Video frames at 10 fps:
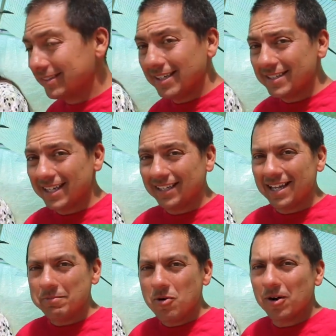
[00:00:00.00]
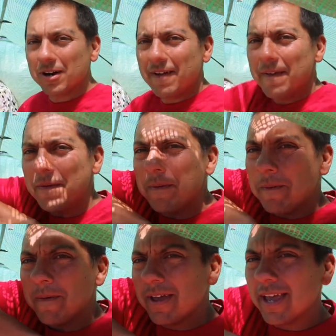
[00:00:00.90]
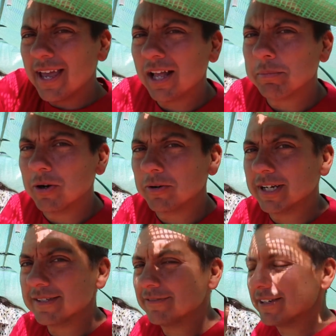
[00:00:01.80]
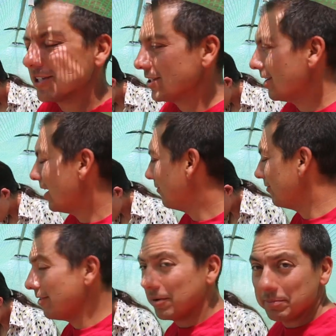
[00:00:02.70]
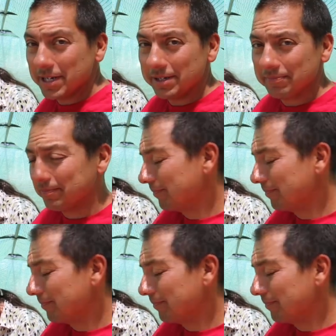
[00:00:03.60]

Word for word: it's gonna take a lot more elbow grease to finish that off, you know what I mean.